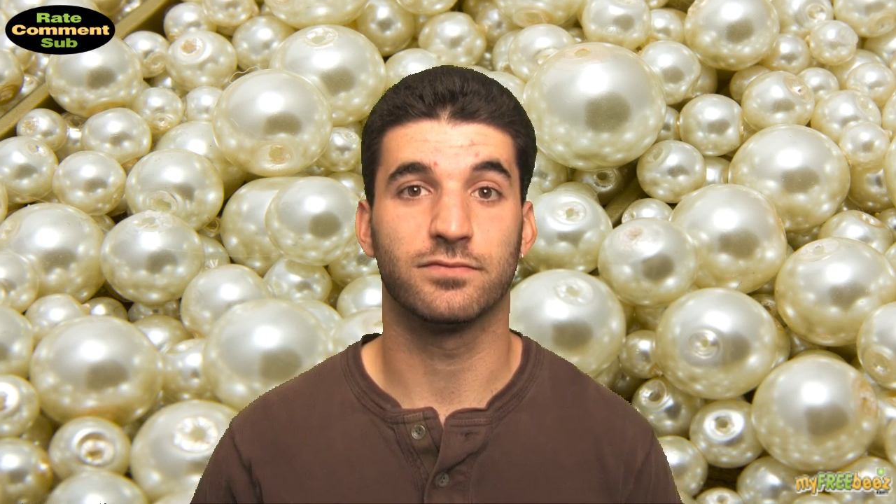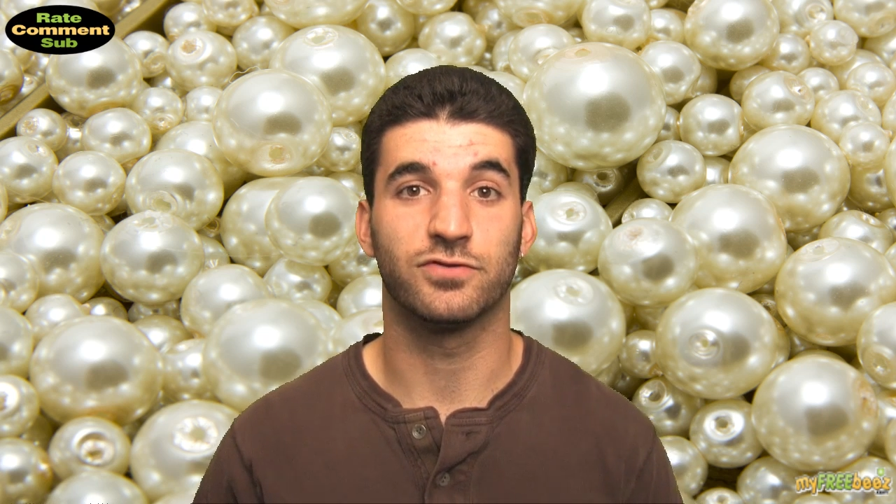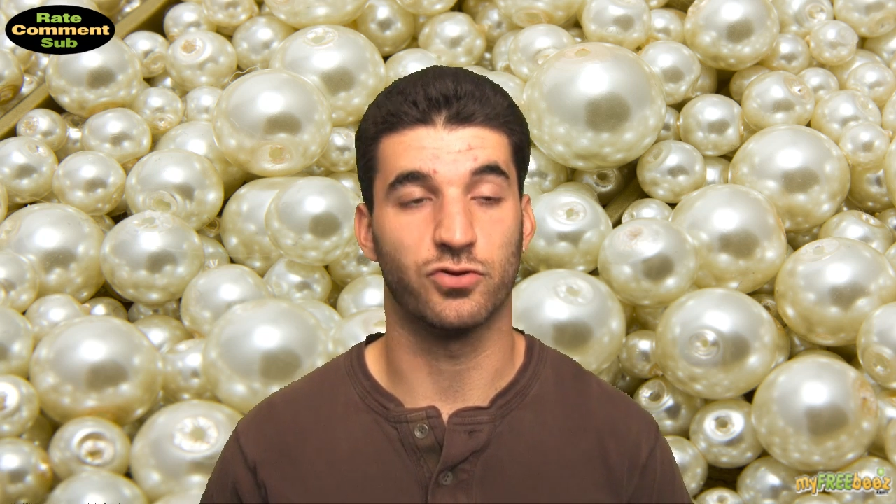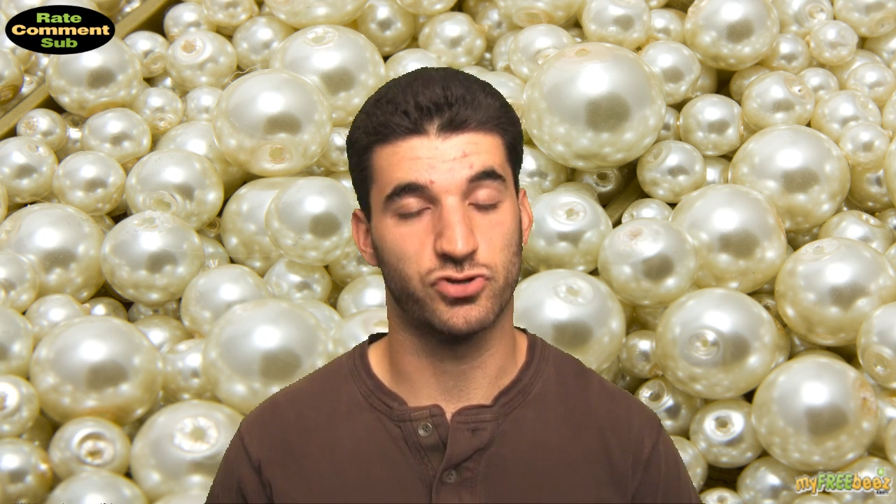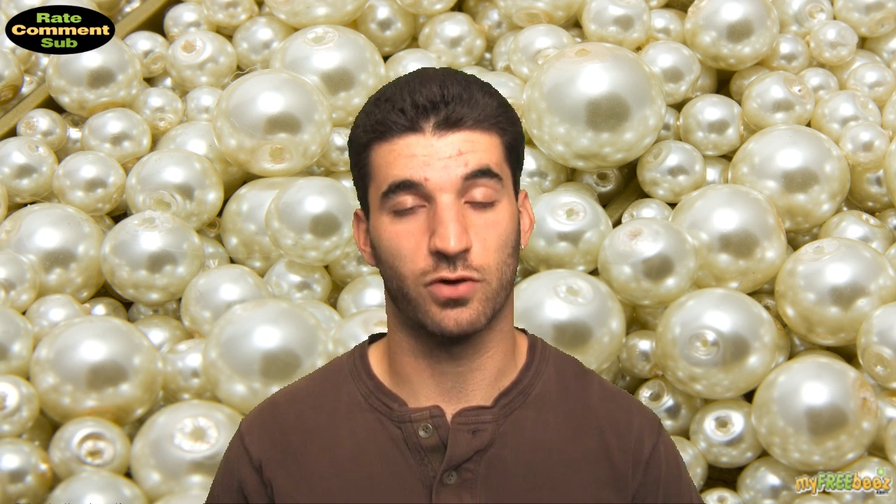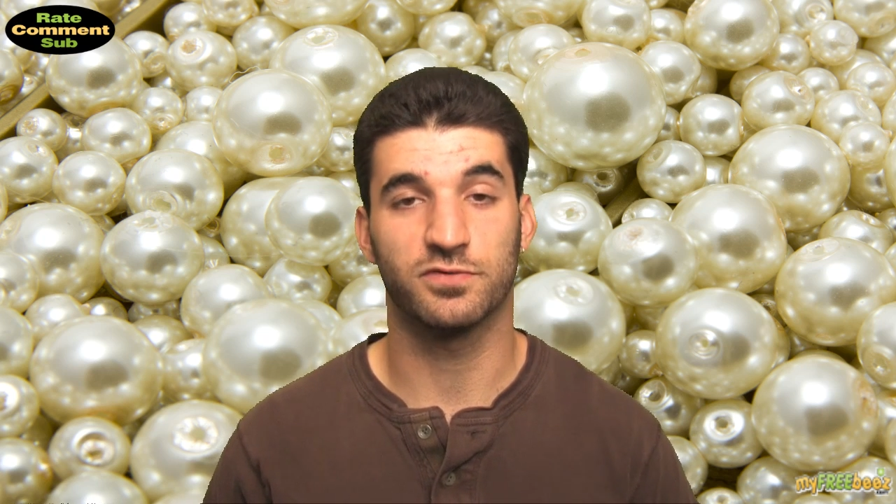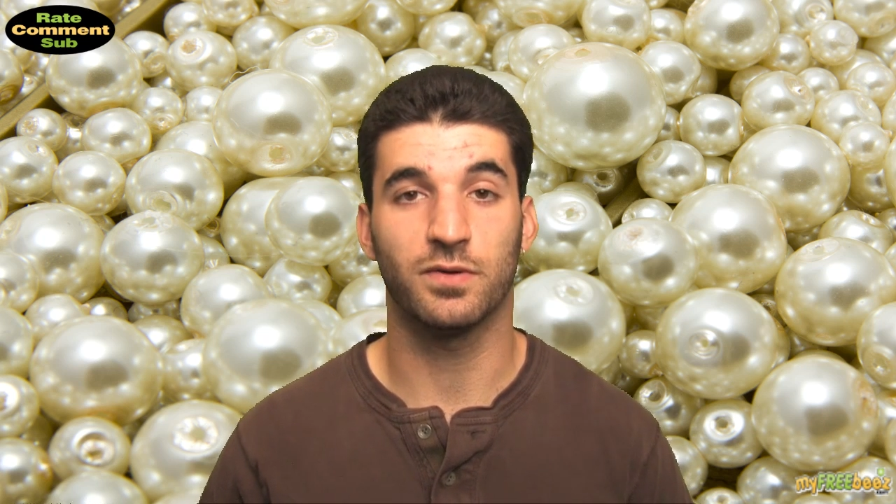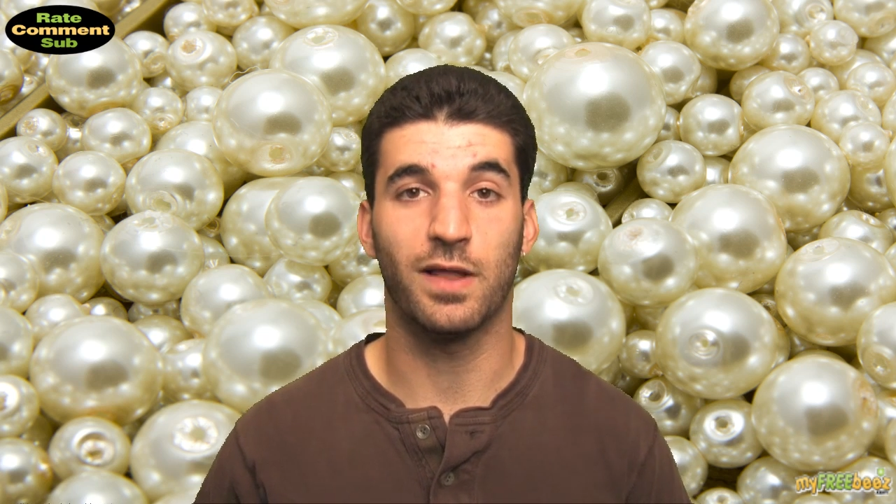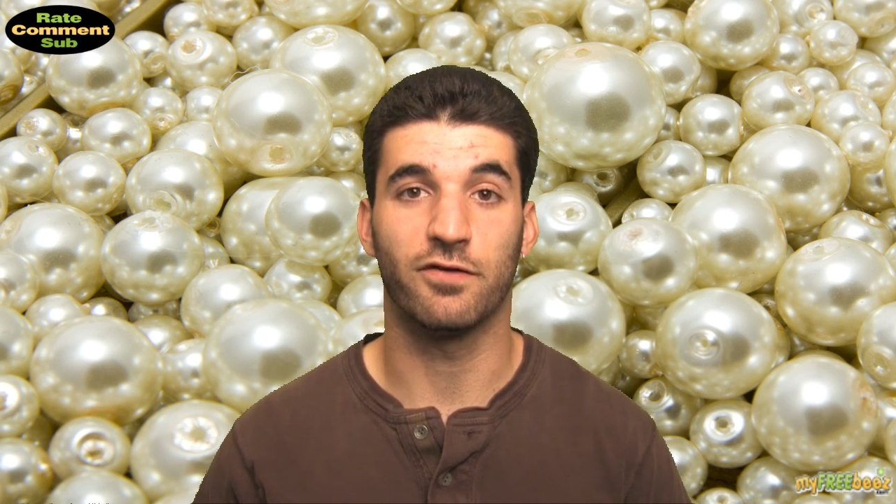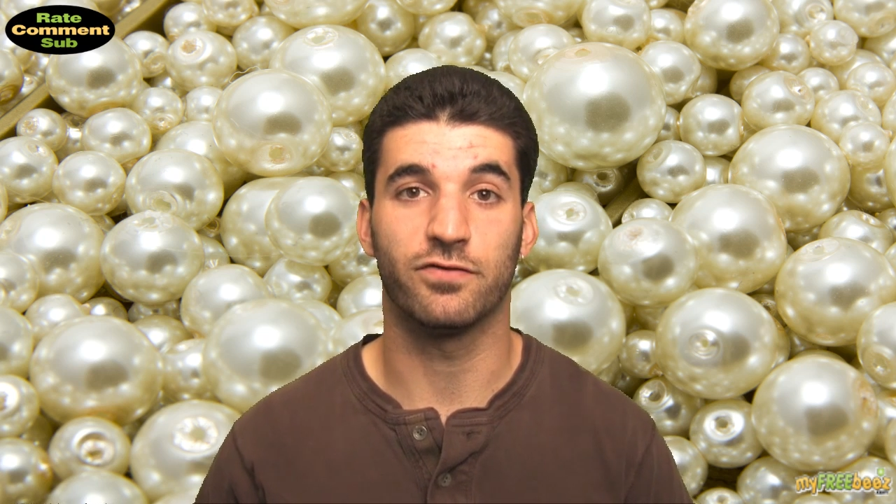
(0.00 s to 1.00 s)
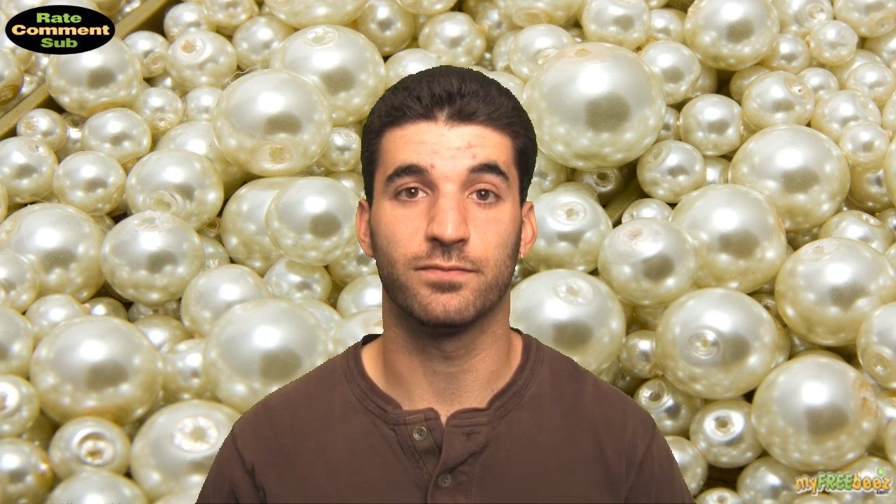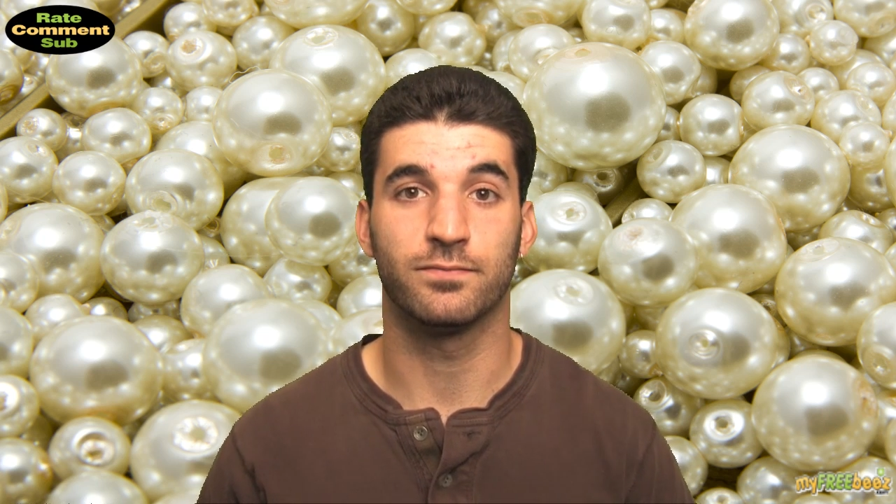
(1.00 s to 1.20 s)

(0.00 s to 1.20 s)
so show them some love.